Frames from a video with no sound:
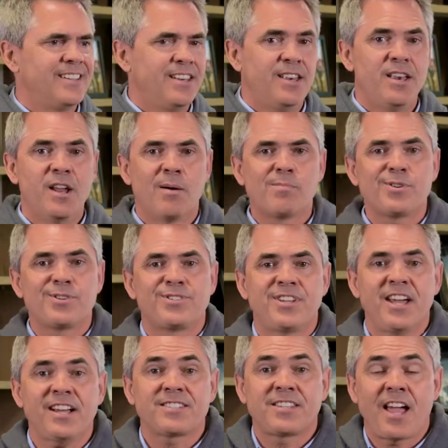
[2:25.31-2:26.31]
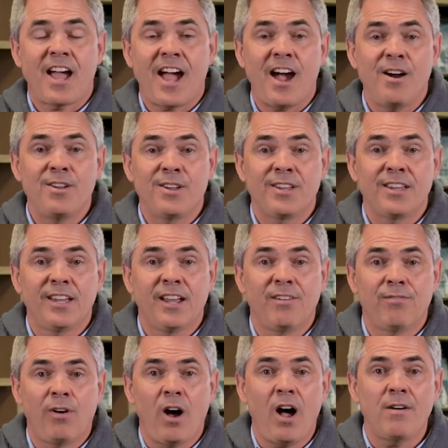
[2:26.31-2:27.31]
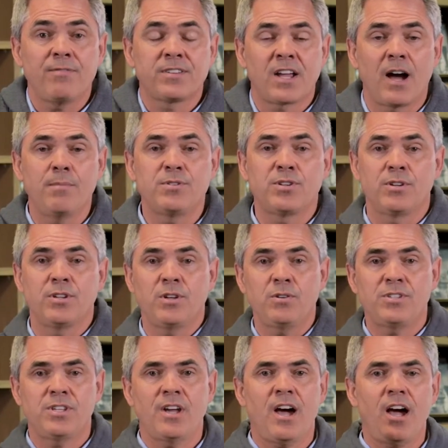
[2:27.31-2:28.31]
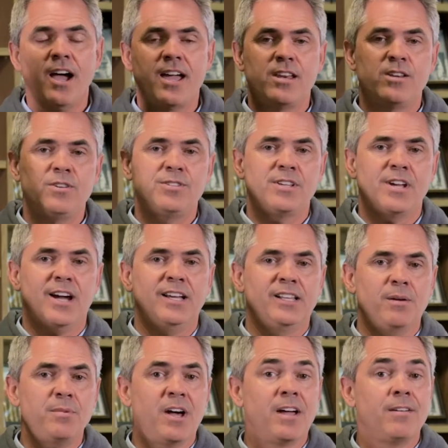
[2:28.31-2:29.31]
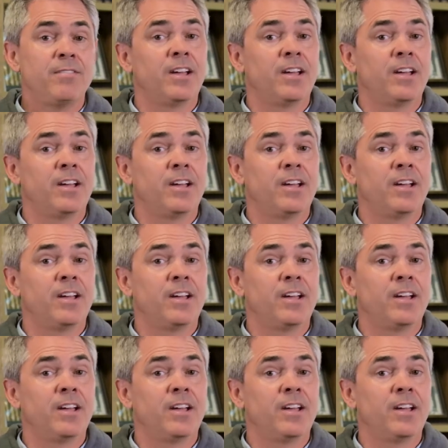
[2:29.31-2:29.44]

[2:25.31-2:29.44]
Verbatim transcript: Number six, how you can get involved. Come to UCI and UCI alumni